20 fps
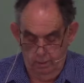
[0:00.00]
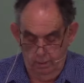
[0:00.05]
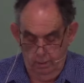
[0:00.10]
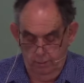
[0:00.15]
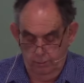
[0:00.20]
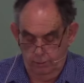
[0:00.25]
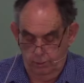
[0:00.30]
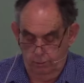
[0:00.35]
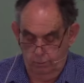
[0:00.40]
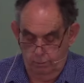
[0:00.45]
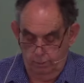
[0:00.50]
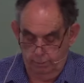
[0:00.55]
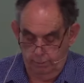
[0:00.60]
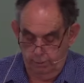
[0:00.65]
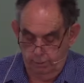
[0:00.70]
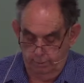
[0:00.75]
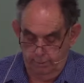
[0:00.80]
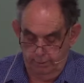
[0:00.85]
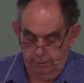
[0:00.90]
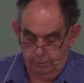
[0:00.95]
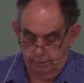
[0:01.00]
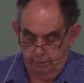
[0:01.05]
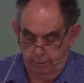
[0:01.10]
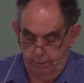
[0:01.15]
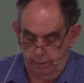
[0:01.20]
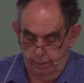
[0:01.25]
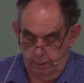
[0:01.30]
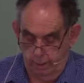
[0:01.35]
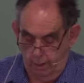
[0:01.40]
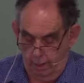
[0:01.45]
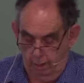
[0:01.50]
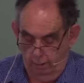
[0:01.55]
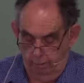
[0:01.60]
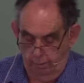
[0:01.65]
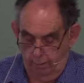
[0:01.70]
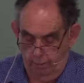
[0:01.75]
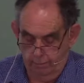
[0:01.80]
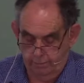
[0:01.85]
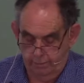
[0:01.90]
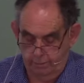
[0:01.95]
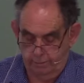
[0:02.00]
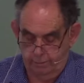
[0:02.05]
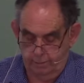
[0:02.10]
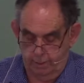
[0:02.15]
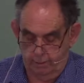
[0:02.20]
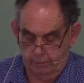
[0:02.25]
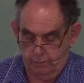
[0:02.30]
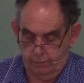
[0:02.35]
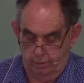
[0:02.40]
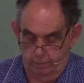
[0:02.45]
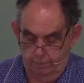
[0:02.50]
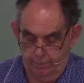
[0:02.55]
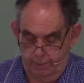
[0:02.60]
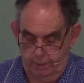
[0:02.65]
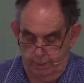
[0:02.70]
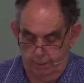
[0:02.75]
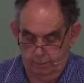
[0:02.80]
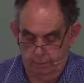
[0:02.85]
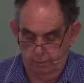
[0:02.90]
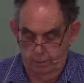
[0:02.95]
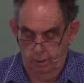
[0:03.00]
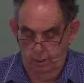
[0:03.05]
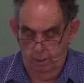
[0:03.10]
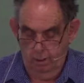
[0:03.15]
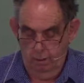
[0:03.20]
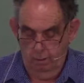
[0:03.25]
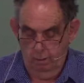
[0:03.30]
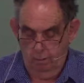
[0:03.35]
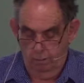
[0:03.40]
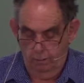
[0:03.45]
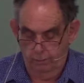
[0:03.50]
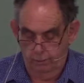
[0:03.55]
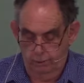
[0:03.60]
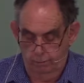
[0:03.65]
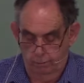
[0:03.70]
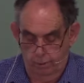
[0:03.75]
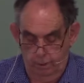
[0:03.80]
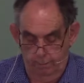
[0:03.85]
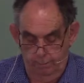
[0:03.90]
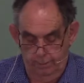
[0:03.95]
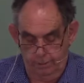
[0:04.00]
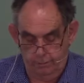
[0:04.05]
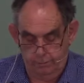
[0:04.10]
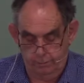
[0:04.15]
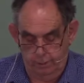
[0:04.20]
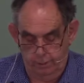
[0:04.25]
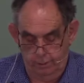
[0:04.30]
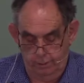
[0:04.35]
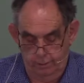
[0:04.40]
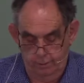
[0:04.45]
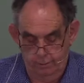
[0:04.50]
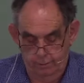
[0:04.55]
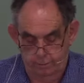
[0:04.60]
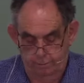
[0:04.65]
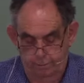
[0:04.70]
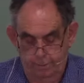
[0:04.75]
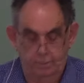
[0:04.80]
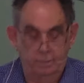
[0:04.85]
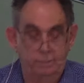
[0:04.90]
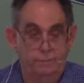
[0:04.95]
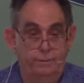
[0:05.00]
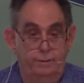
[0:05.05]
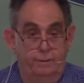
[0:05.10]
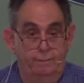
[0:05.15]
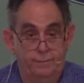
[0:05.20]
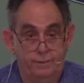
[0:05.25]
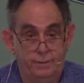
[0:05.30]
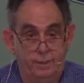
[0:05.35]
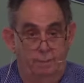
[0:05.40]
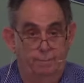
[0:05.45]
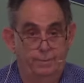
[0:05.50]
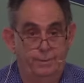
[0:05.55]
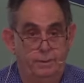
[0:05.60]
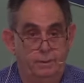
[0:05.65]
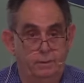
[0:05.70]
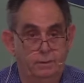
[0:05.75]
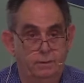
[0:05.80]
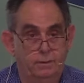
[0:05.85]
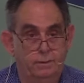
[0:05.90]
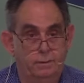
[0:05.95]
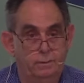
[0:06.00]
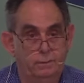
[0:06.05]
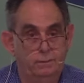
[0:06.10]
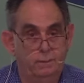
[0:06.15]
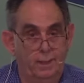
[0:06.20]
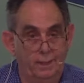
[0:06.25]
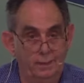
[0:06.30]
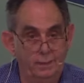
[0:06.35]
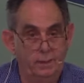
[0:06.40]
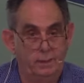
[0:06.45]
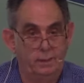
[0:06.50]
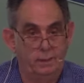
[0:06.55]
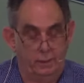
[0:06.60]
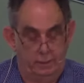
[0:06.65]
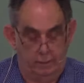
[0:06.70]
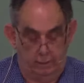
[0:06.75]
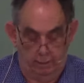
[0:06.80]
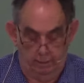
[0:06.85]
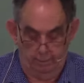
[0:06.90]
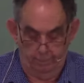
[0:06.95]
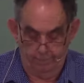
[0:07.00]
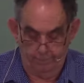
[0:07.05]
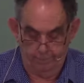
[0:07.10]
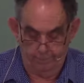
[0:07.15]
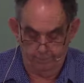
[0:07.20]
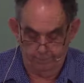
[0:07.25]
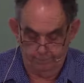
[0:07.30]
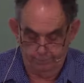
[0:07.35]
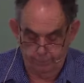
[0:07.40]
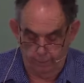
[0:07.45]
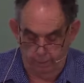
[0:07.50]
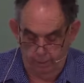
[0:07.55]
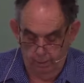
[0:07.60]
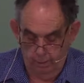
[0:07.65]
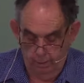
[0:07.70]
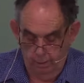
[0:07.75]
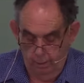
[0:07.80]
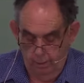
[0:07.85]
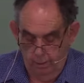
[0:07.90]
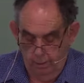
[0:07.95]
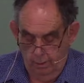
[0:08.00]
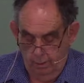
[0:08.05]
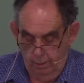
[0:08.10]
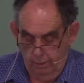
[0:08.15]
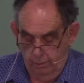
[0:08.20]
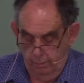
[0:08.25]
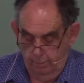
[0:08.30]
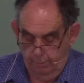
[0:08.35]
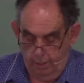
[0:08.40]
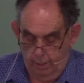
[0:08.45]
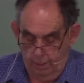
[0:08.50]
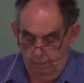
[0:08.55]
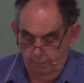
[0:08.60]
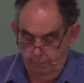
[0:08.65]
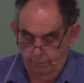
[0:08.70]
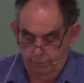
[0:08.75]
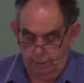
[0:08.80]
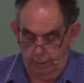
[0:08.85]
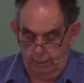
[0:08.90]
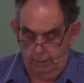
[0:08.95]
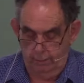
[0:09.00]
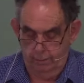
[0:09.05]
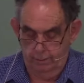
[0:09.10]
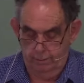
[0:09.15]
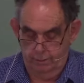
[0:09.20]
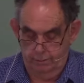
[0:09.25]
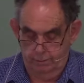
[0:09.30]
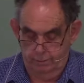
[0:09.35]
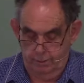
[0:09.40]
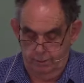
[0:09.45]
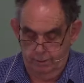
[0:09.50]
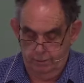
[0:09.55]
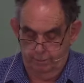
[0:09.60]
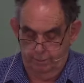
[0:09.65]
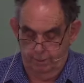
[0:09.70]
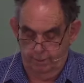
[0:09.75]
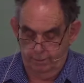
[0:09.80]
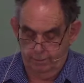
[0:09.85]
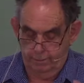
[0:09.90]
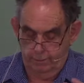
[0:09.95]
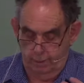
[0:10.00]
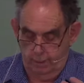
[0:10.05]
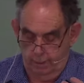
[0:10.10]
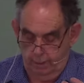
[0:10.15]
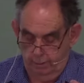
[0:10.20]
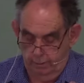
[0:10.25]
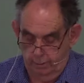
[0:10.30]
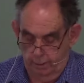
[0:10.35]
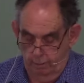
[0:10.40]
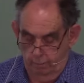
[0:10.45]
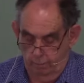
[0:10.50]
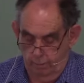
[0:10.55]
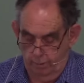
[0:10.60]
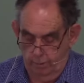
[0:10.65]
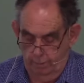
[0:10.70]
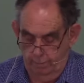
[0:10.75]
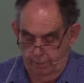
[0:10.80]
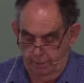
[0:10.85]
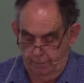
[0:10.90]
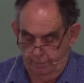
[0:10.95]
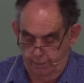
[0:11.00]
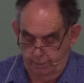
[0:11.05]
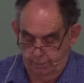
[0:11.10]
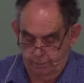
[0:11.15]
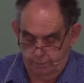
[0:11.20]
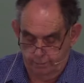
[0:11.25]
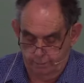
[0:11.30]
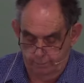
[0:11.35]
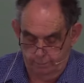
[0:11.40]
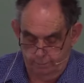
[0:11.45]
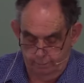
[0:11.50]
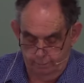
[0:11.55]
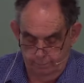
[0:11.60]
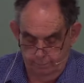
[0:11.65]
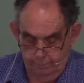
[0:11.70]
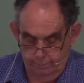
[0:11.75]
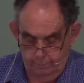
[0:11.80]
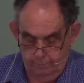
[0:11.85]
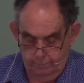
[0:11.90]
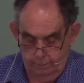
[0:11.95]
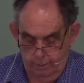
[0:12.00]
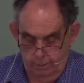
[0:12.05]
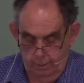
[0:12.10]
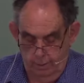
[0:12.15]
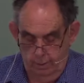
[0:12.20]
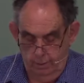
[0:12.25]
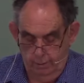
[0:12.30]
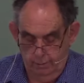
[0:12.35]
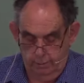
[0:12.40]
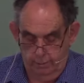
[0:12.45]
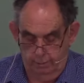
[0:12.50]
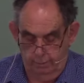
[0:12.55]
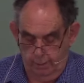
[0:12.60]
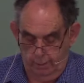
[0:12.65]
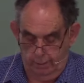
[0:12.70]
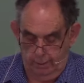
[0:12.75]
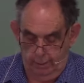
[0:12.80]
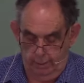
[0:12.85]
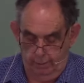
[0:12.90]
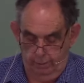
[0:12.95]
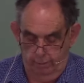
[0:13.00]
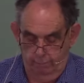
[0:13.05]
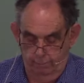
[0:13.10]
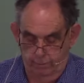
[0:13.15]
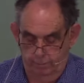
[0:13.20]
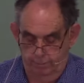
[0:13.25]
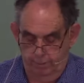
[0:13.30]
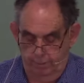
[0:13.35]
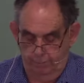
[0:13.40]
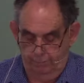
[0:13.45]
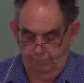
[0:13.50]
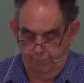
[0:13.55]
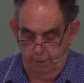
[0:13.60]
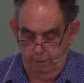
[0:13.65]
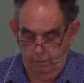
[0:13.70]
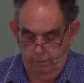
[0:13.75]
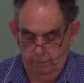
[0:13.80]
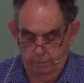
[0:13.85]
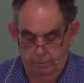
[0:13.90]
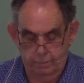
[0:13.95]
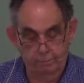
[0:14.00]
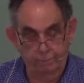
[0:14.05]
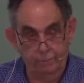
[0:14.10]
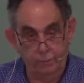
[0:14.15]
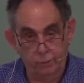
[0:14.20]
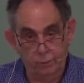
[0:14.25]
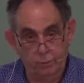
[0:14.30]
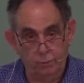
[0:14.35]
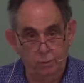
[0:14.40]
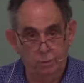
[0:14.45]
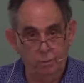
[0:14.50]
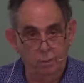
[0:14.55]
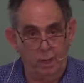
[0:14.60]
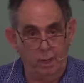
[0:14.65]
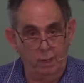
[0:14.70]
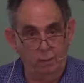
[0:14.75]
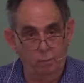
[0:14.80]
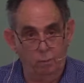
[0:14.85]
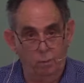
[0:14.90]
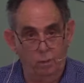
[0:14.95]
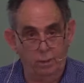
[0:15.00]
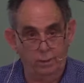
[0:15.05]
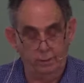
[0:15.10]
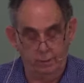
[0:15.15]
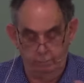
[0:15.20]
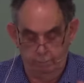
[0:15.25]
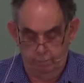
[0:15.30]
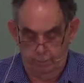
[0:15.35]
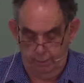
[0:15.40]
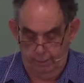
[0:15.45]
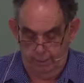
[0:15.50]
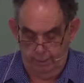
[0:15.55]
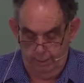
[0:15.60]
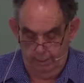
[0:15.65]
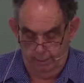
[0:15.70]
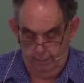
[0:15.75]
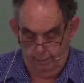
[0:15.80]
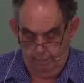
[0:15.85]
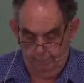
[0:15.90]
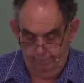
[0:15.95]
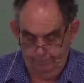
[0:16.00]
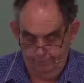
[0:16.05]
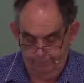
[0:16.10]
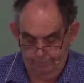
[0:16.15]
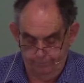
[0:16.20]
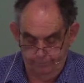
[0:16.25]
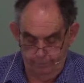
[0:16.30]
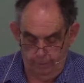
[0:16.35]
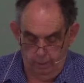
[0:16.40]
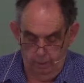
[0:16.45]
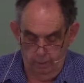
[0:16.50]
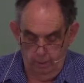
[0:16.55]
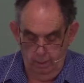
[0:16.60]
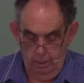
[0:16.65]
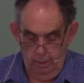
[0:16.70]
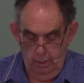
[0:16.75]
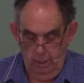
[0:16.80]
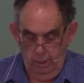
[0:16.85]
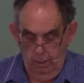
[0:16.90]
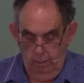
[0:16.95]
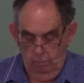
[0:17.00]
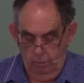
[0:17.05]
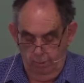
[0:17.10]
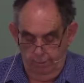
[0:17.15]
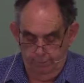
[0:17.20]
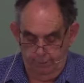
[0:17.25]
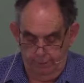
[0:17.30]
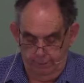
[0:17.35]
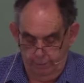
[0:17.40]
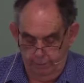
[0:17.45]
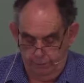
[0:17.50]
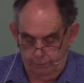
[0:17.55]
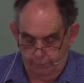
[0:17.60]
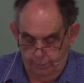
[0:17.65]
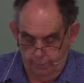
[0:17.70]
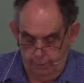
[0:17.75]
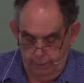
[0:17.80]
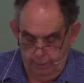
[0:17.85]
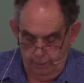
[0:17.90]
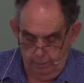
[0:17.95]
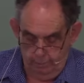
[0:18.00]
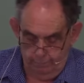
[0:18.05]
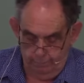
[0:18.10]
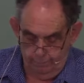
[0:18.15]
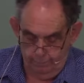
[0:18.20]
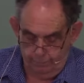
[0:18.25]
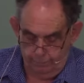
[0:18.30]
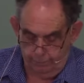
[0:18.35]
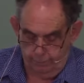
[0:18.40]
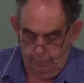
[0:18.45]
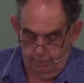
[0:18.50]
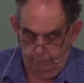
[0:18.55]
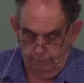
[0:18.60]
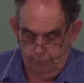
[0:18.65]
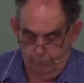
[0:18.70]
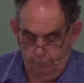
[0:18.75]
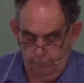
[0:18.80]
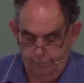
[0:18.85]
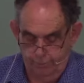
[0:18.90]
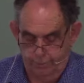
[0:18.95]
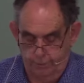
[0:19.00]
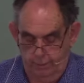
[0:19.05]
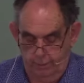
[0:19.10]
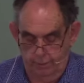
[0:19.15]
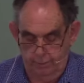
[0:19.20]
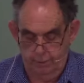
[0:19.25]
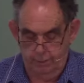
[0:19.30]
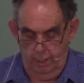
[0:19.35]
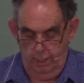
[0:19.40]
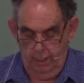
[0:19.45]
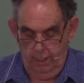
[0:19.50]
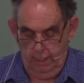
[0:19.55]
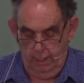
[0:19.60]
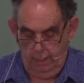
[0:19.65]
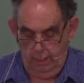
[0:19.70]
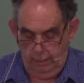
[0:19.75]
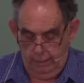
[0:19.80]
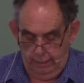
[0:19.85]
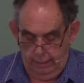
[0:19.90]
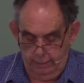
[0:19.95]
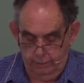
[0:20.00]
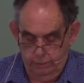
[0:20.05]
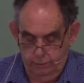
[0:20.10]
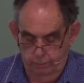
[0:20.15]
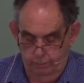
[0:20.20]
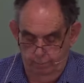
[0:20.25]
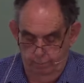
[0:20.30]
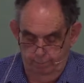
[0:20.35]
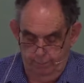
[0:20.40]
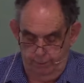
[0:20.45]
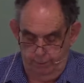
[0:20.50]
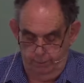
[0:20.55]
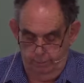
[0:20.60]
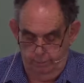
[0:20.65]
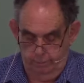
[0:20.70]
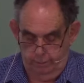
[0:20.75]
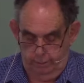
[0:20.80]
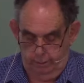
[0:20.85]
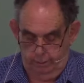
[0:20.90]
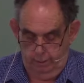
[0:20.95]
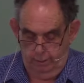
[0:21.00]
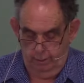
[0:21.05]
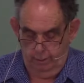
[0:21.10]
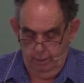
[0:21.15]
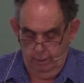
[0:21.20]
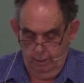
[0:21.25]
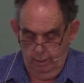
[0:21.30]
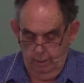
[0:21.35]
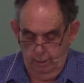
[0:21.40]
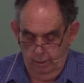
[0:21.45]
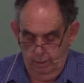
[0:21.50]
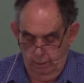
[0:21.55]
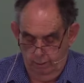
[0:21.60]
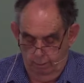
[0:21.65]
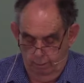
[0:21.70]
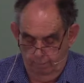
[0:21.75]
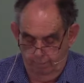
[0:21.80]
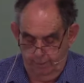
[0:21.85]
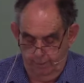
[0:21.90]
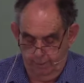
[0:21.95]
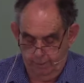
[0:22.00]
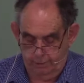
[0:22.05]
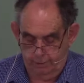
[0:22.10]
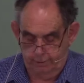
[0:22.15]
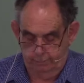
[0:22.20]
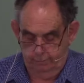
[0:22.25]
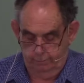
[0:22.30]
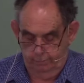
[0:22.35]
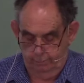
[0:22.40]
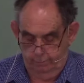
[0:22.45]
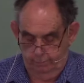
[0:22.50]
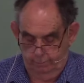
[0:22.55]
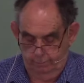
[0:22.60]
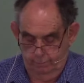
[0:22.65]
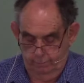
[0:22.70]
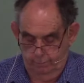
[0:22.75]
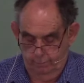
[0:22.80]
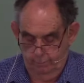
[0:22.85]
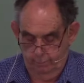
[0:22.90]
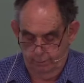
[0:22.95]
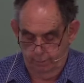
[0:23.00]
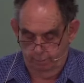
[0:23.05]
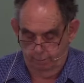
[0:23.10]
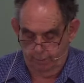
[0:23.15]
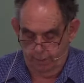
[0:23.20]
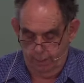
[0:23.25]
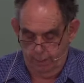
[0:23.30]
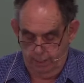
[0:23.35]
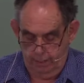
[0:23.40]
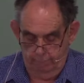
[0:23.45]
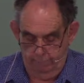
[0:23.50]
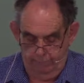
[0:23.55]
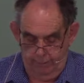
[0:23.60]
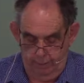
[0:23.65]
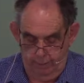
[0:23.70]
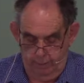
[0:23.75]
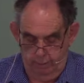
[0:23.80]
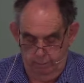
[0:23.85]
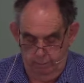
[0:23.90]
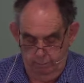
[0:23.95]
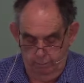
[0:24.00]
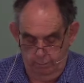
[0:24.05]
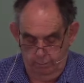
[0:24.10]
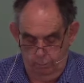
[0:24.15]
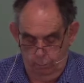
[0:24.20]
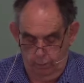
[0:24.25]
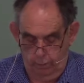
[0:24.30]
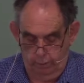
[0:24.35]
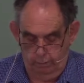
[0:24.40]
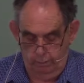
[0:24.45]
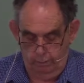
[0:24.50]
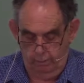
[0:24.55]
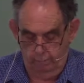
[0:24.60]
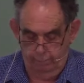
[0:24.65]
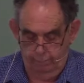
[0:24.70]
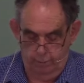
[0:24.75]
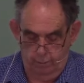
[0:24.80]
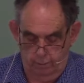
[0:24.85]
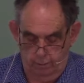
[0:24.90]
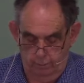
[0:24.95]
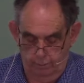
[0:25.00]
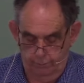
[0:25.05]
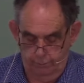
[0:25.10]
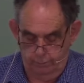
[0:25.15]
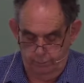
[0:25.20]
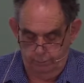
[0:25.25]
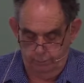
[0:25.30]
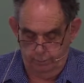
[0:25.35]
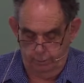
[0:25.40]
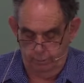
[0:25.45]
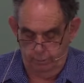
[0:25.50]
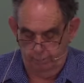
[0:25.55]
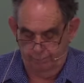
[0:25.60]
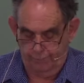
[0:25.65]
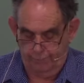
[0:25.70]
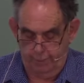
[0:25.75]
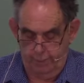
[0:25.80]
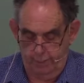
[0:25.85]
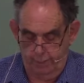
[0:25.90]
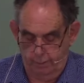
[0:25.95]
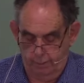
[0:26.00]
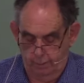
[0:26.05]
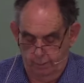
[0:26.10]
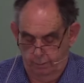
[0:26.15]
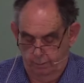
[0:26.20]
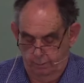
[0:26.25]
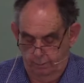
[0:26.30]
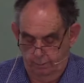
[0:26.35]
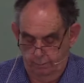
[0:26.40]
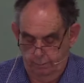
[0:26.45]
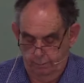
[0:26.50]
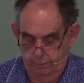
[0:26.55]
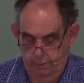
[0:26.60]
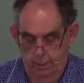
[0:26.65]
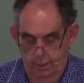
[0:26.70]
Do you want it to be treated only as a sex object or do you want to be treated as a person of substance and dignity? The Bible challenges this by saying, don't worry about the externals. Don't allow them to be the focus of who and what you really are. 1 Peter 3 3 4 says, Let your beauty not be external, the braiding of hair and wearing of gold jewelry or fine clothes,